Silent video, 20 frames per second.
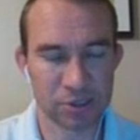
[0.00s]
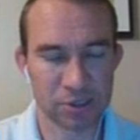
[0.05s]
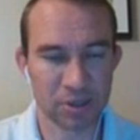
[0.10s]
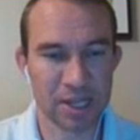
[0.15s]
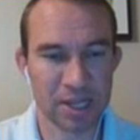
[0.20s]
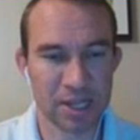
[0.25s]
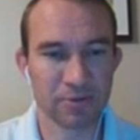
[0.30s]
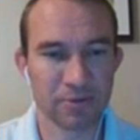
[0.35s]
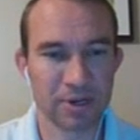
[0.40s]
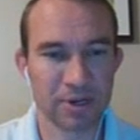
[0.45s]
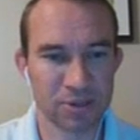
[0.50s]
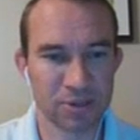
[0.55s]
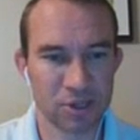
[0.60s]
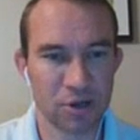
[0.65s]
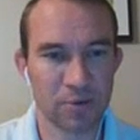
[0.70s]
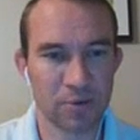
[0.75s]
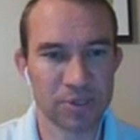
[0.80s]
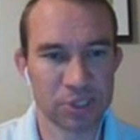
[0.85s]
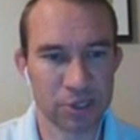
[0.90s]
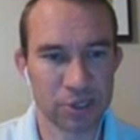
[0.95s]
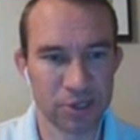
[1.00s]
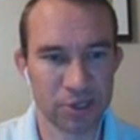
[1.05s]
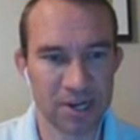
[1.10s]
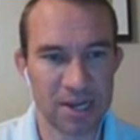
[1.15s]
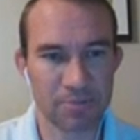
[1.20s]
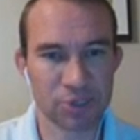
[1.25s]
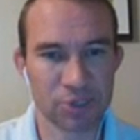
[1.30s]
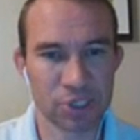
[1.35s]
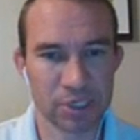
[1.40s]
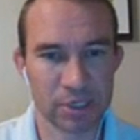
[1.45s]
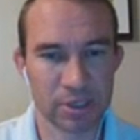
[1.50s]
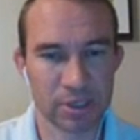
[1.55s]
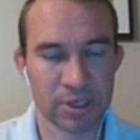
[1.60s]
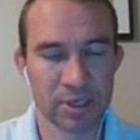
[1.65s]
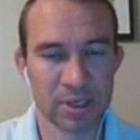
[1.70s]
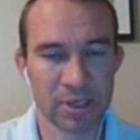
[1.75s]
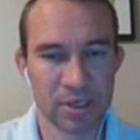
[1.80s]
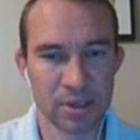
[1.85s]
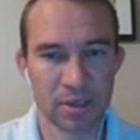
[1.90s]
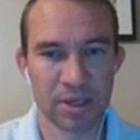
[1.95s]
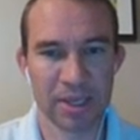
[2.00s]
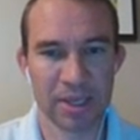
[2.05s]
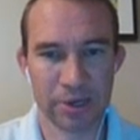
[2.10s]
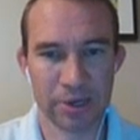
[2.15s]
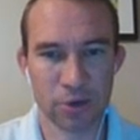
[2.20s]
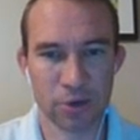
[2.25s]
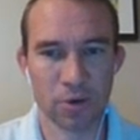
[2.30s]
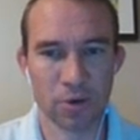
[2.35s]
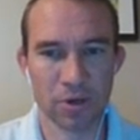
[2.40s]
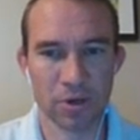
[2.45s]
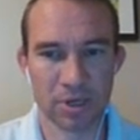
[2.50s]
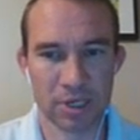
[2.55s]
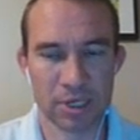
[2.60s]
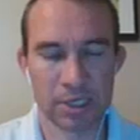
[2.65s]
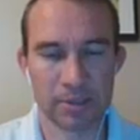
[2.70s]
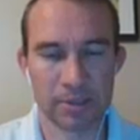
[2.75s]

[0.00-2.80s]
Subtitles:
so the light rail is always a good option, and or,